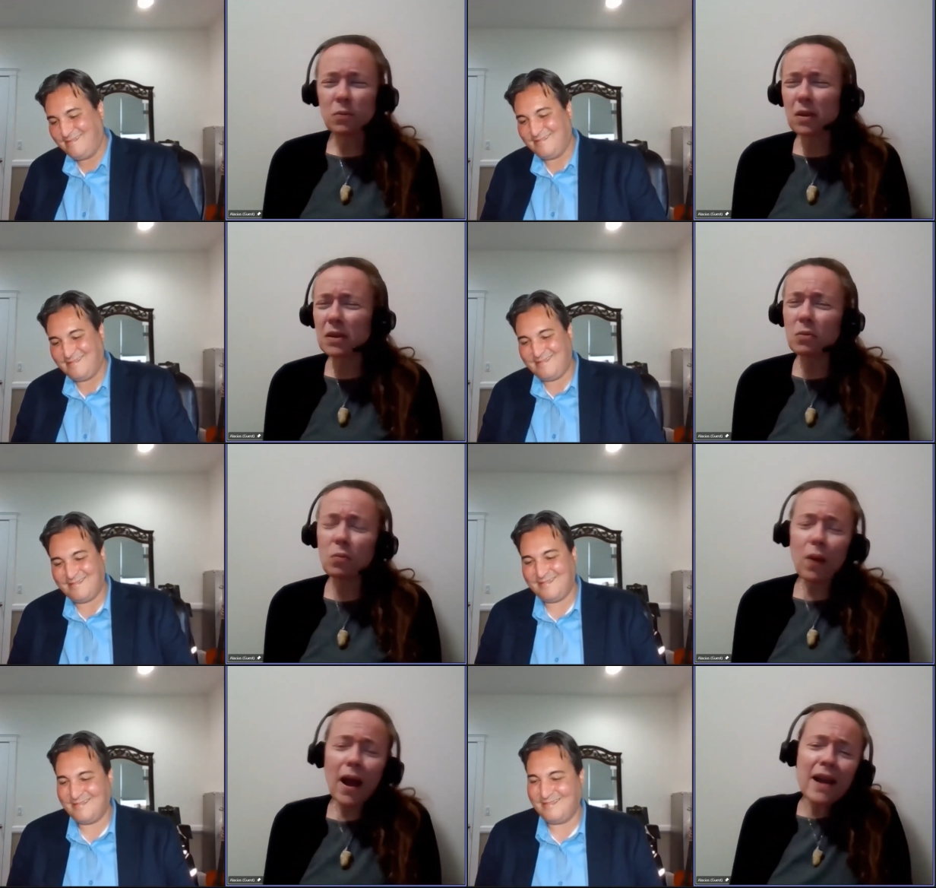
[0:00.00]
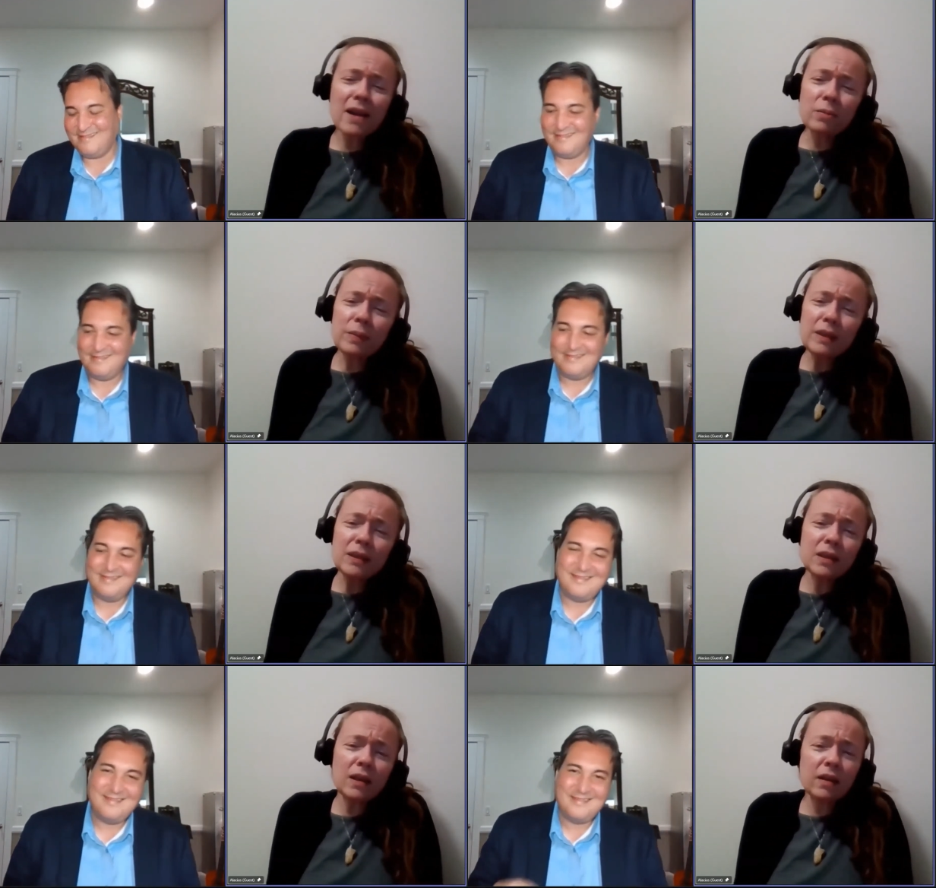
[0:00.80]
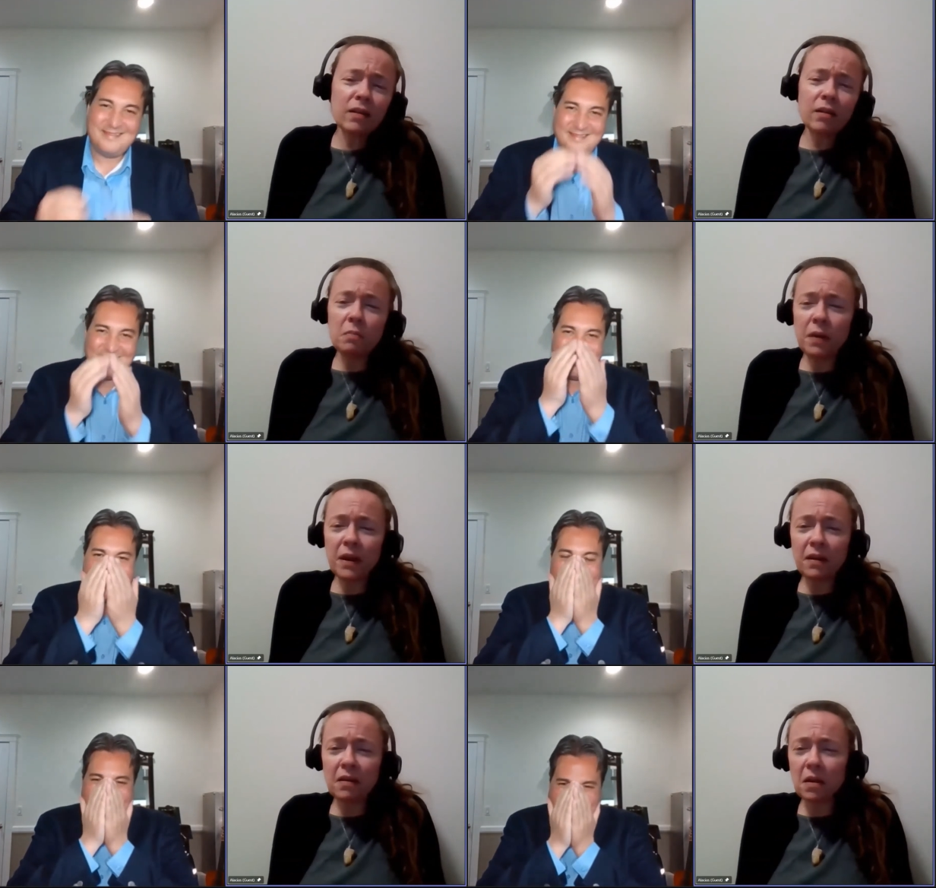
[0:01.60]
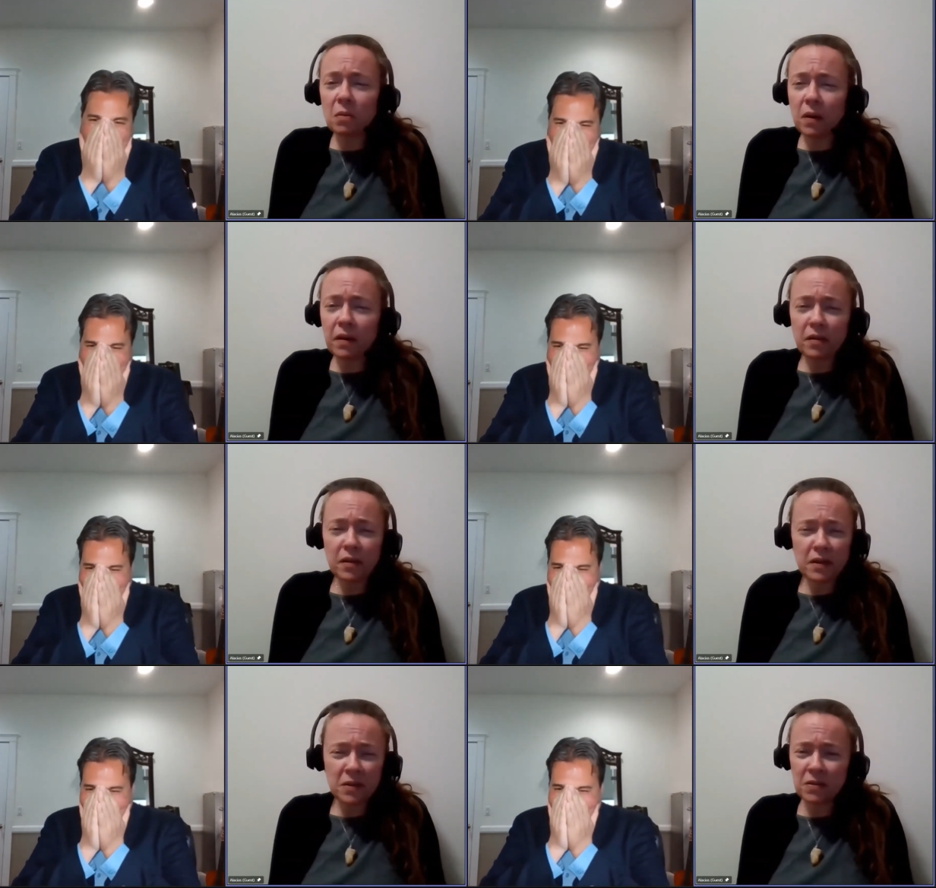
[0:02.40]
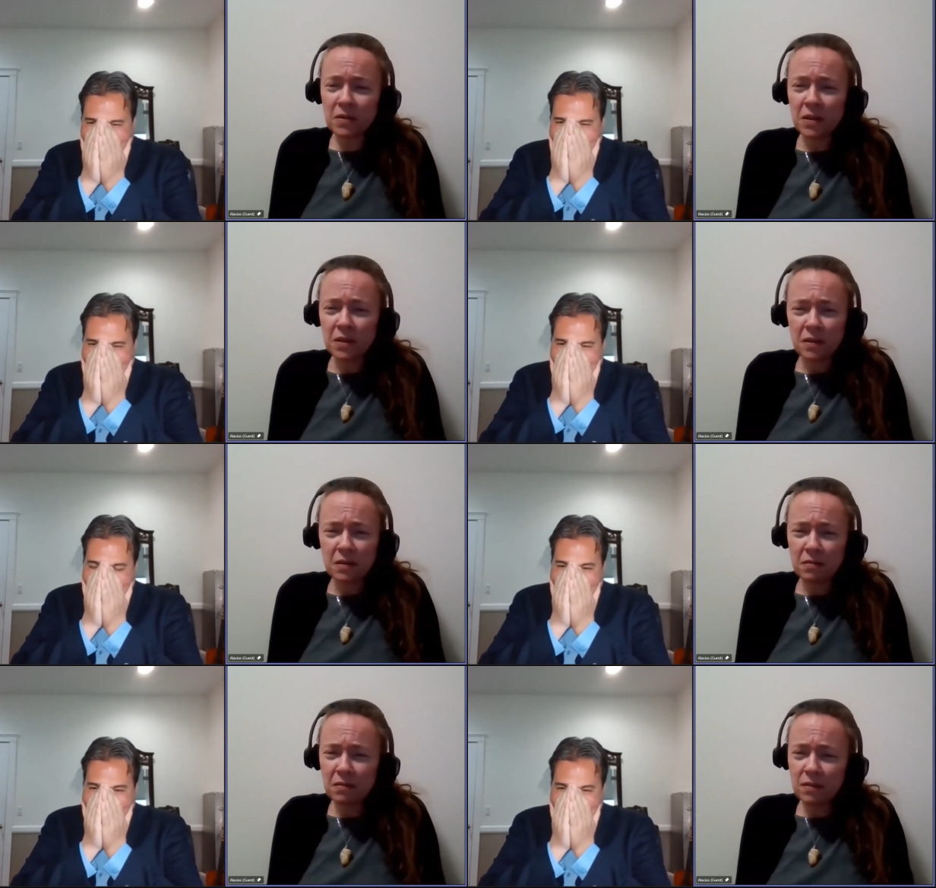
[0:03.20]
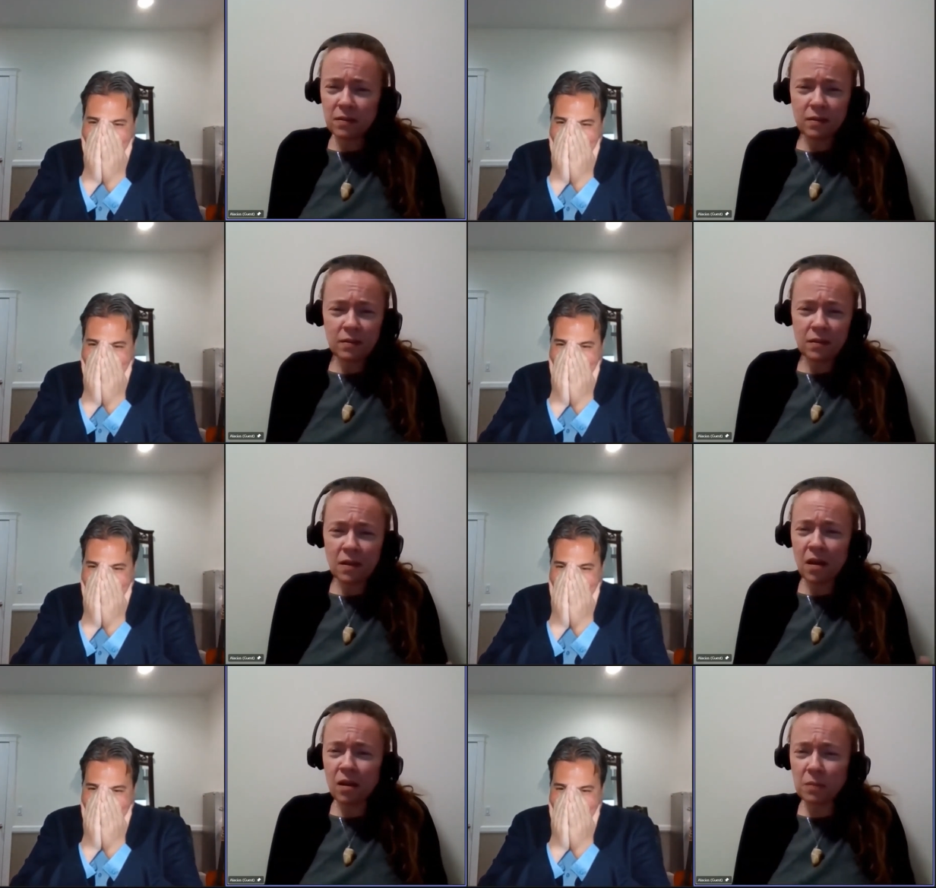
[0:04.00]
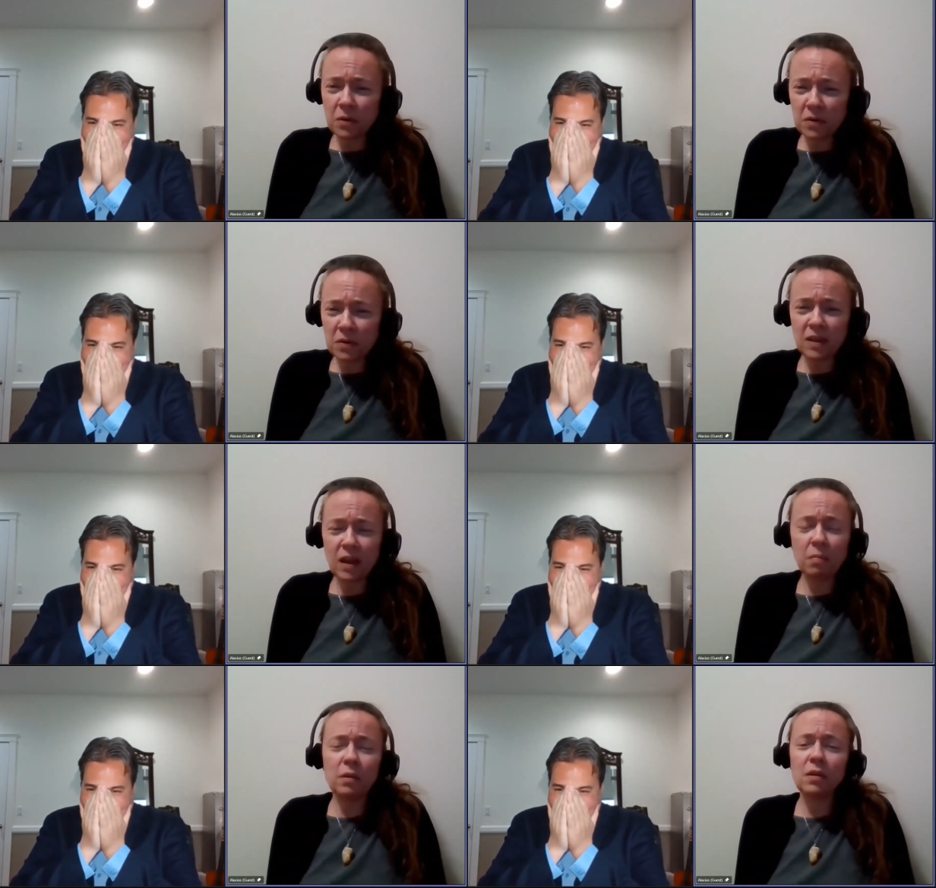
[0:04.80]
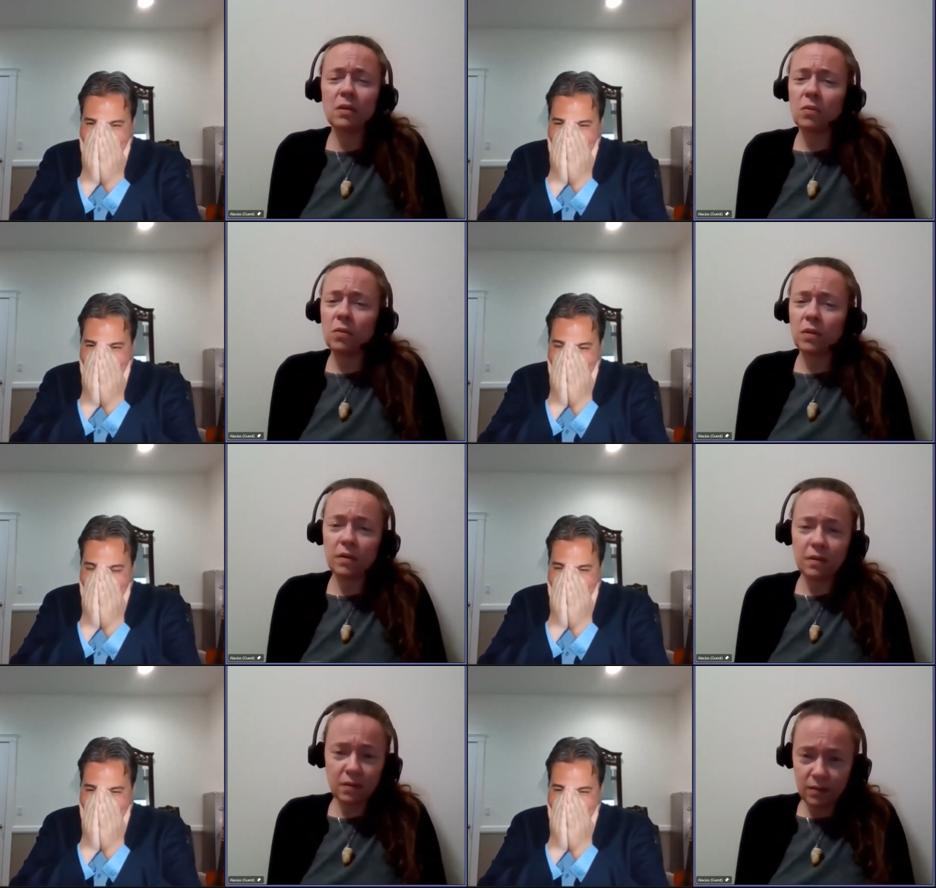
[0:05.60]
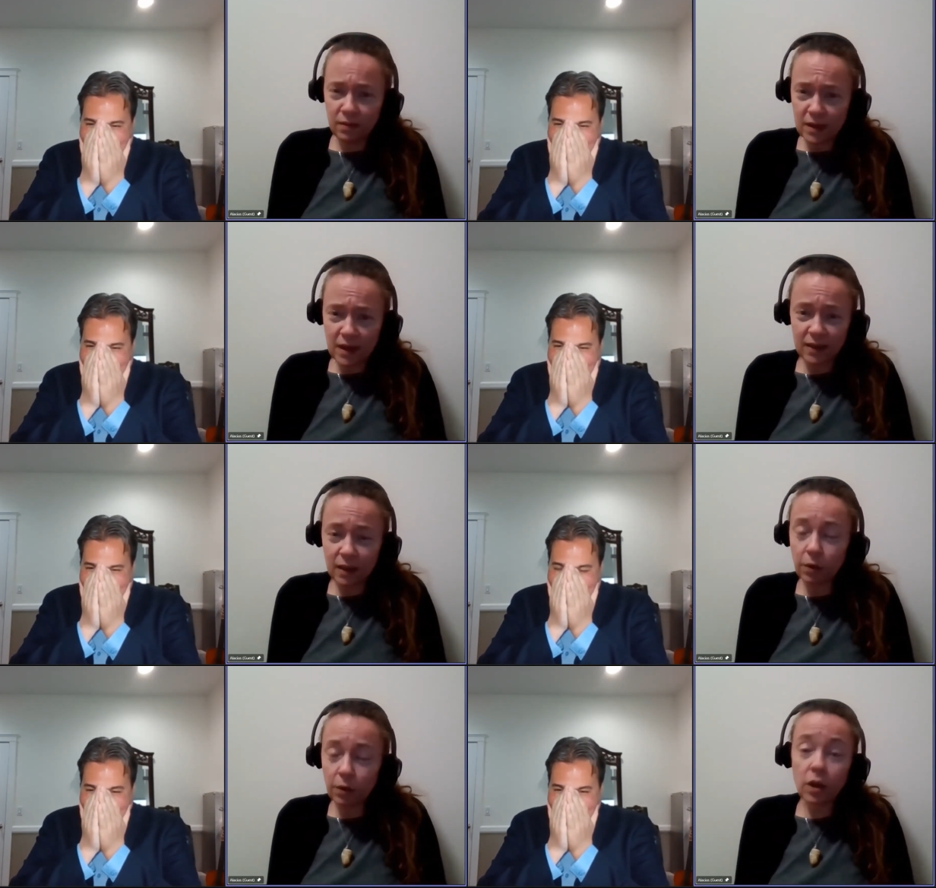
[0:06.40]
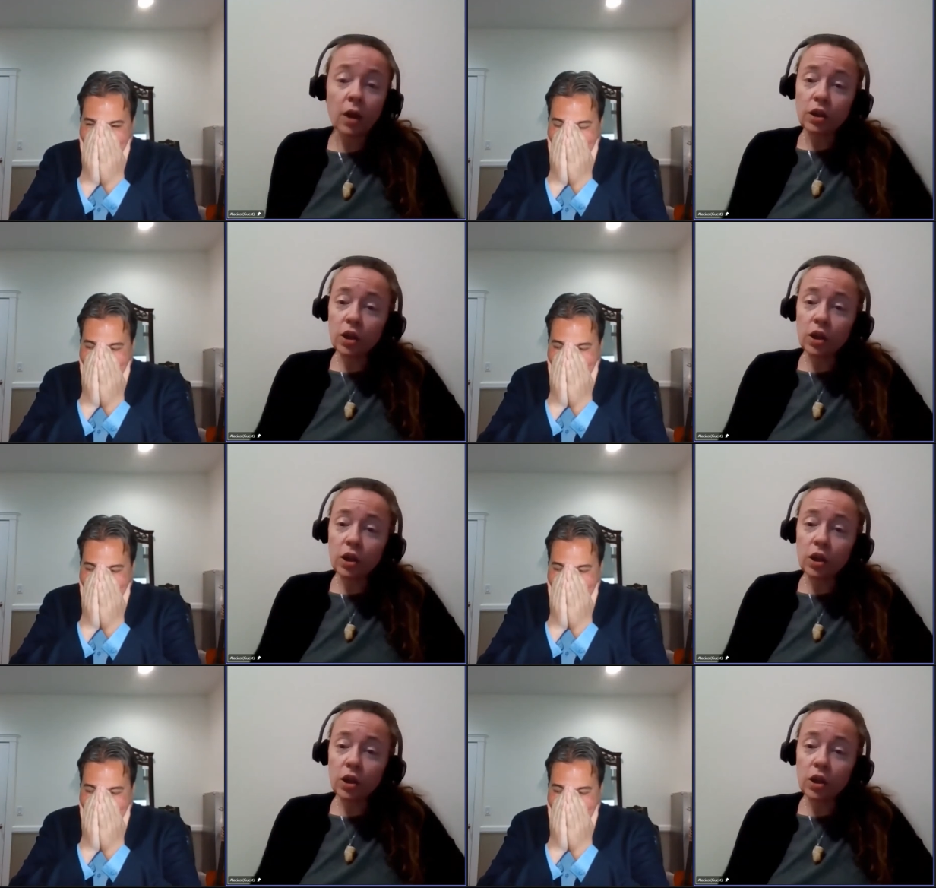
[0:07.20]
Speaker 1: But why are we sitting here and picking on whether it's almost double or not double?